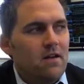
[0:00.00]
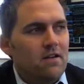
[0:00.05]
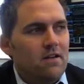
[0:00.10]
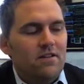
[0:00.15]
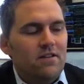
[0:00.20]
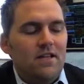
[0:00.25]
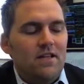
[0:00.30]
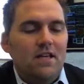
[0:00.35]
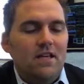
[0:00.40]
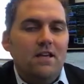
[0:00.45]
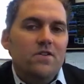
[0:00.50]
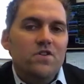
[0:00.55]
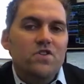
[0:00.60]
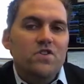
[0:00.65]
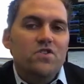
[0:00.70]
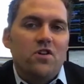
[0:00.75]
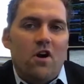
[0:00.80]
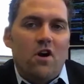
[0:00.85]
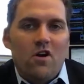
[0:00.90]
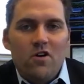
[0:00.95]
to even
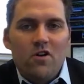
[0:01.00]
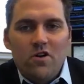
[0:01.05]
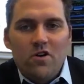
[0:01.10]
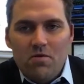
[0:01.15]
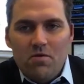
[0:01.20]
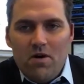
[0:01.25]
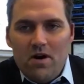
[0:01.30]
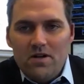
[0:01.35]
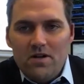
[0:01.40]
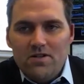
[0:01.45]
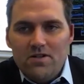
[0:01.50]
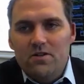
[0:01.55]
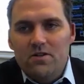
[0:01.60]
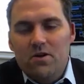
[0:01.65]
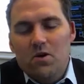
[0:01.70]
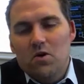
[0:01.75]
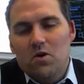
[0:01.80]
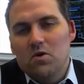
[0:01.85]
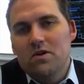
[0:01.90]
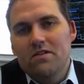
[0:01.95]
start your project
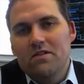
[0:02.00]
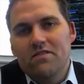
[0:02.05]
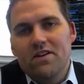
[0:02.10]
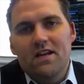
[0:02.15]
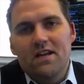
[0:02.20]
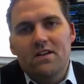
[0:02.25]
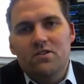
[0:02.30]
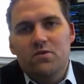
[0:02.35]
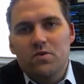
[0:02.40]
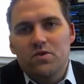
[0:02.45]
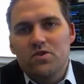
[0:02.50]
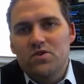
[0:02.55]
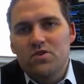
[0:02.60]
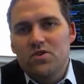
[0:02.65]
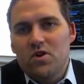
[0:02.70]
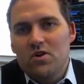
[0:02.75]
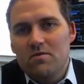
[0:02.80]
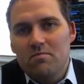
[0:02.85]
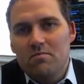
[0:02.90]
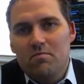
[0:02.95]
or even get it to a
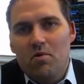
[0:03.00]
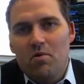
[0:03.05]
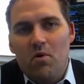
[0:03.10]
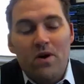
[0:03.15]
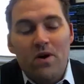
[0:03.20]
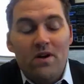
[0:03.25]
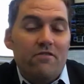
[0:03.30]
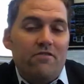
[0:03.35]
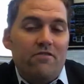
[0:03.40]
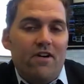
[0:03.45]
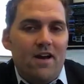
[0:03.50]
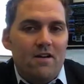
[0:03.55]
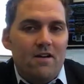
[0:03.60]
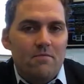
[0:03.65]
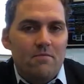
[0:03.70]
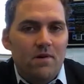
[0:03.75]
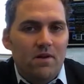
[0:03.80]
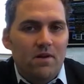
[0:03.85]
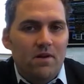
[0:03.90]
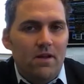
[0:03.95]
certain point of
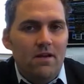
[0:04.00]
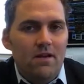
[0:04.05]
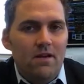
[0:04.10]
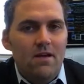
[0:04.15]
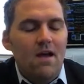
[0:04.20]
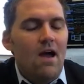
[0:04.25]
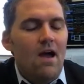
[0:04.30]
viability,